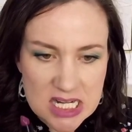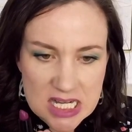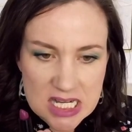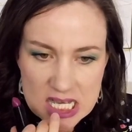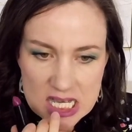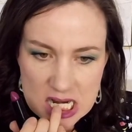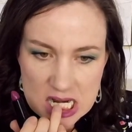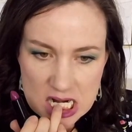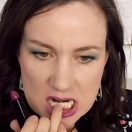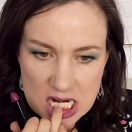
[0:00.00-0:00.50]

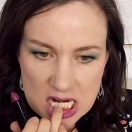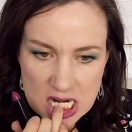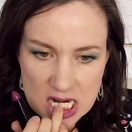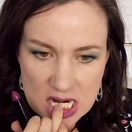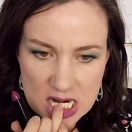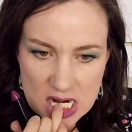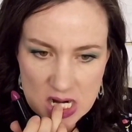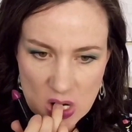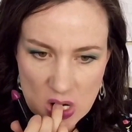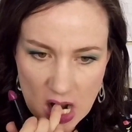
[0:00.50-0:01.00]
Oh,
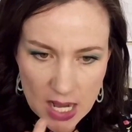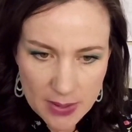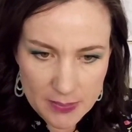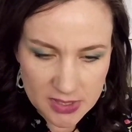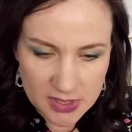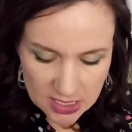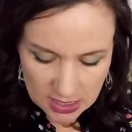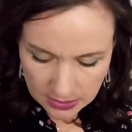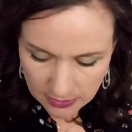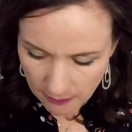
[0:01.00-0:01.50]
there you go,
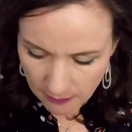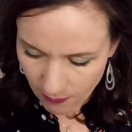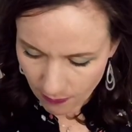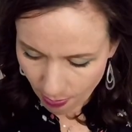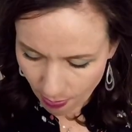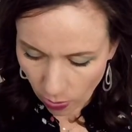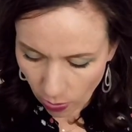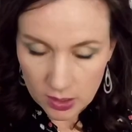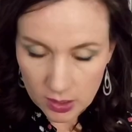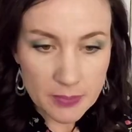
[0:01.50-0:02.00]
on my teeth.
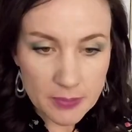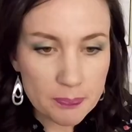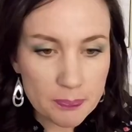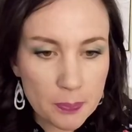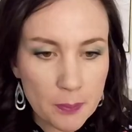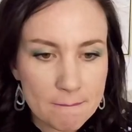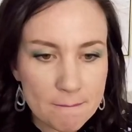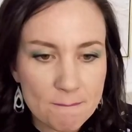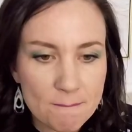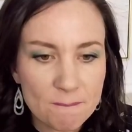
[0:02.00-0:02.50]

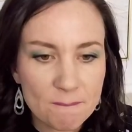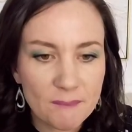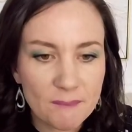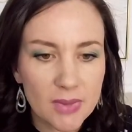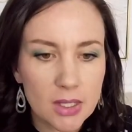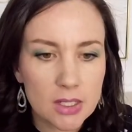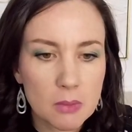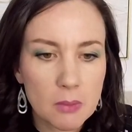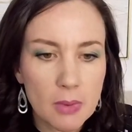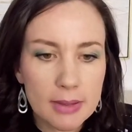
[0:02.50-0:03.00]

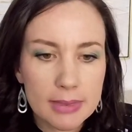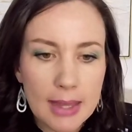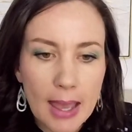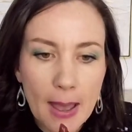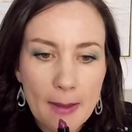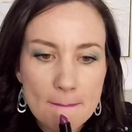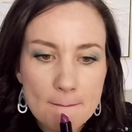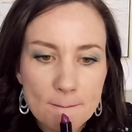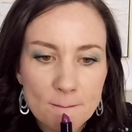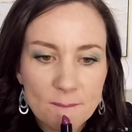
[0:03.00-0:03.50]
I don't want
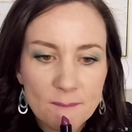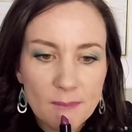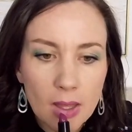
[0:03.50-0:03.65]
that.